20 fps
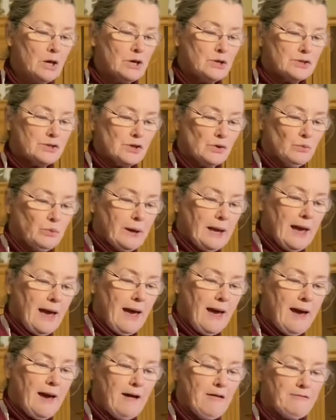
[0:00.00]
So we
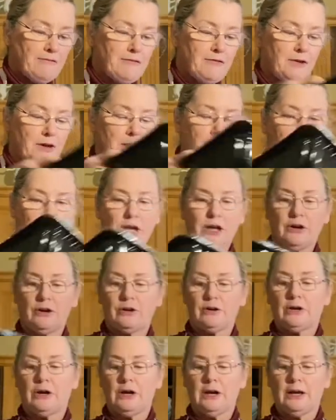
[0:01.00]
have here,
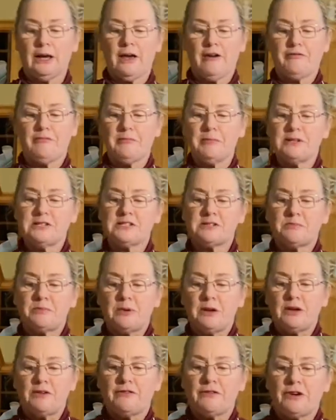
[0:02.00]
I have minced
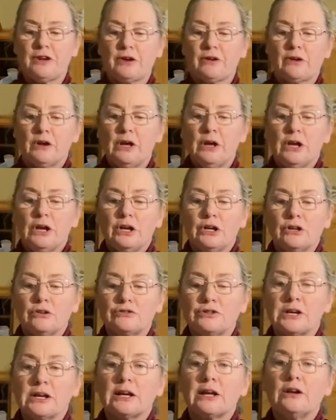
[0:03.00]
beef here. You
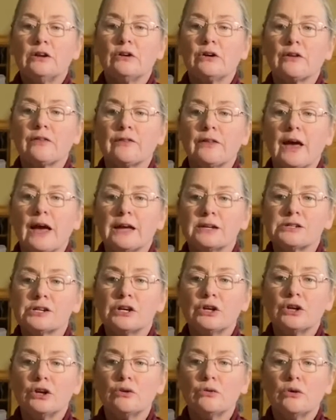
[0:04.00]
take a look at that.
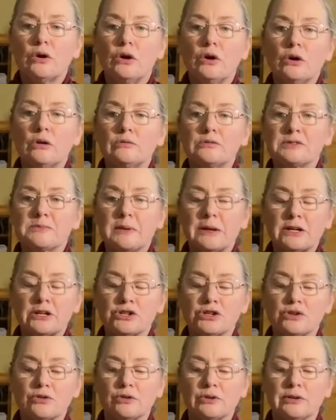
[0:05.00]
You always make
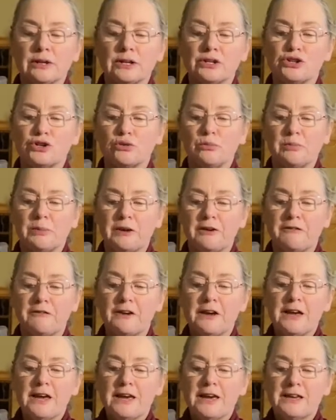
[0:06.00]
sure that your beef
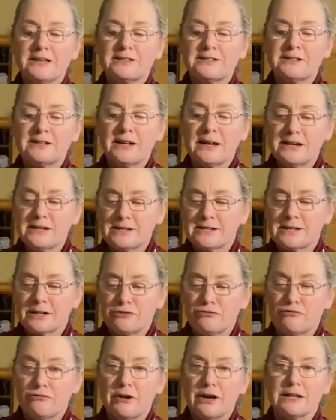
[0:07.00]
is nice
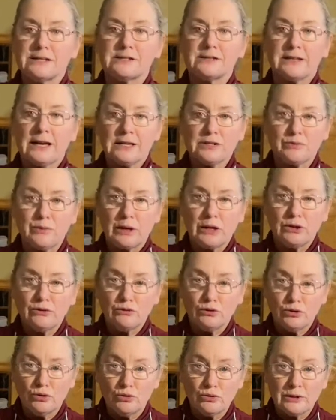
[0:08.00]
and red. That way you
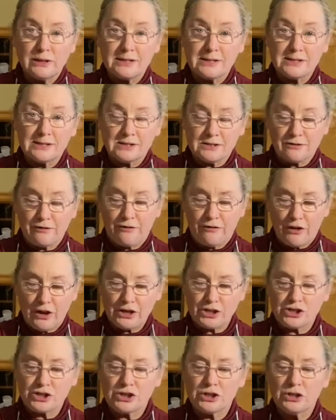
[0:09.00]
know that it's
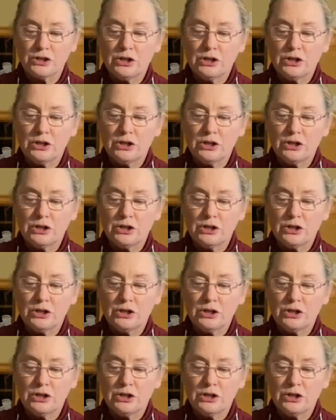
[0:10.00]
fresh.